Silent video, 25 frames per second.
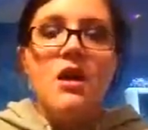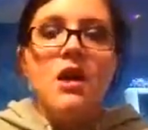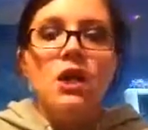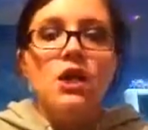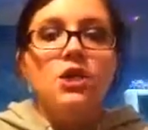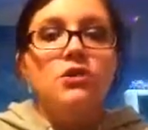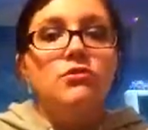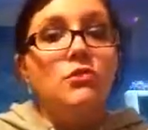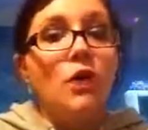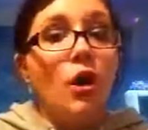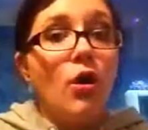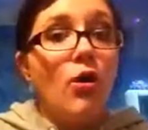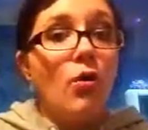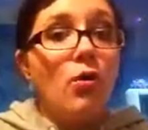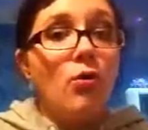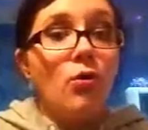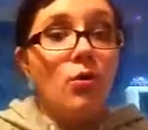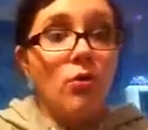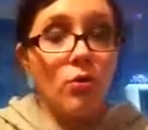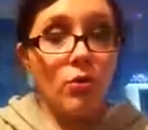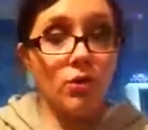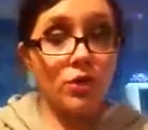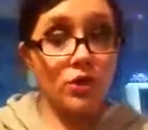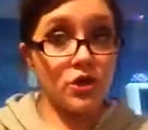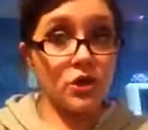You don't,
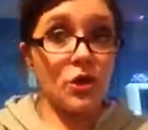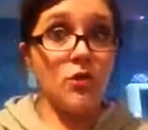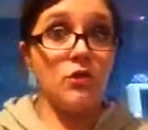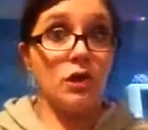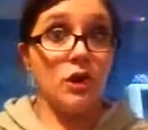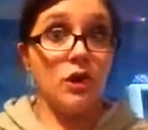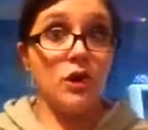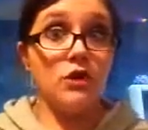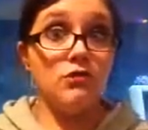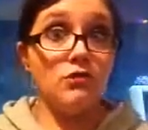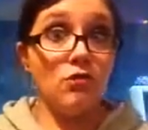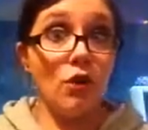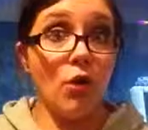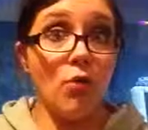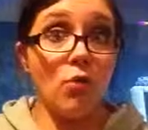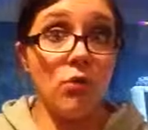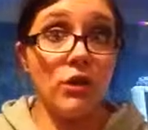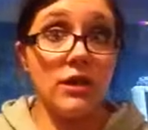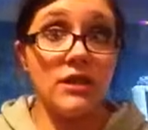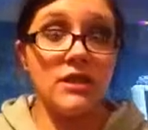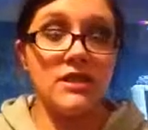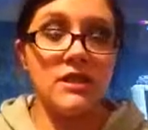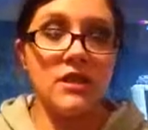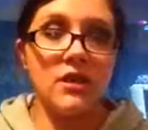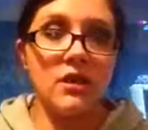or soda, you don't
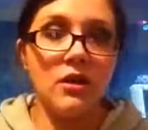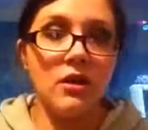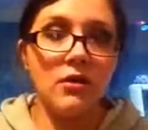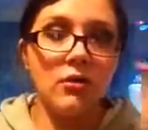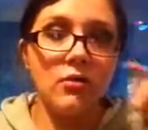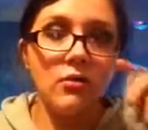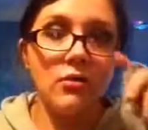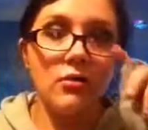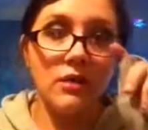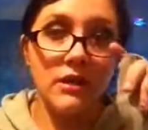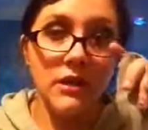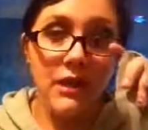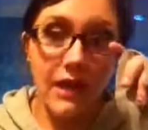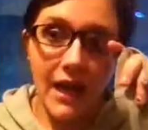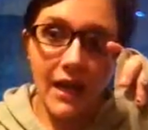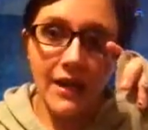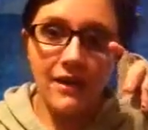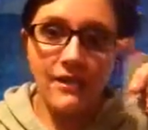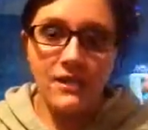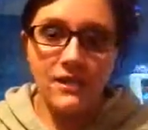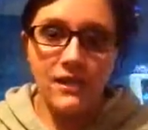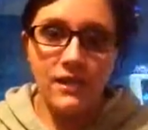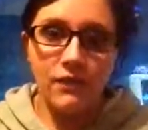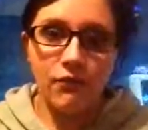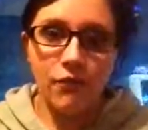want it to go
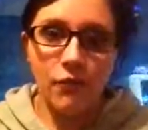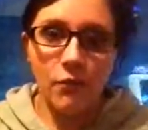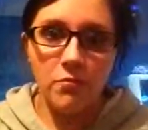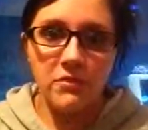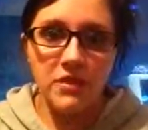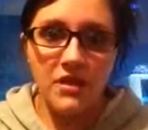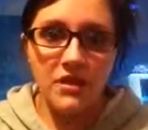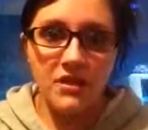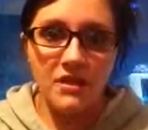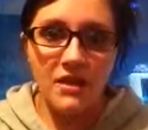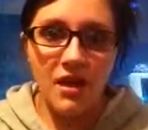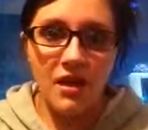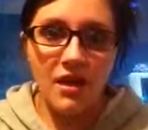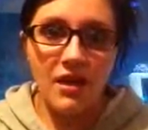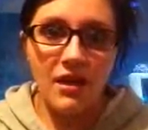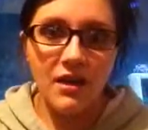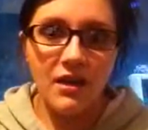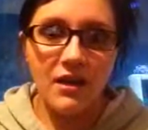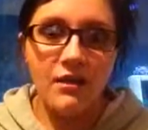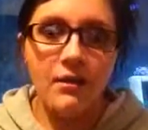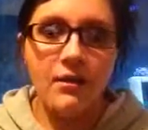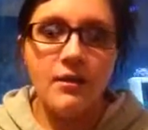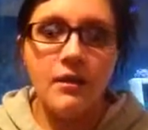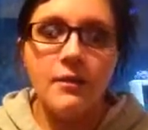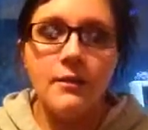nasty from the
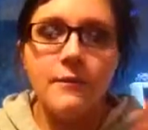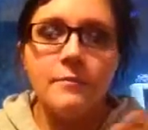sun.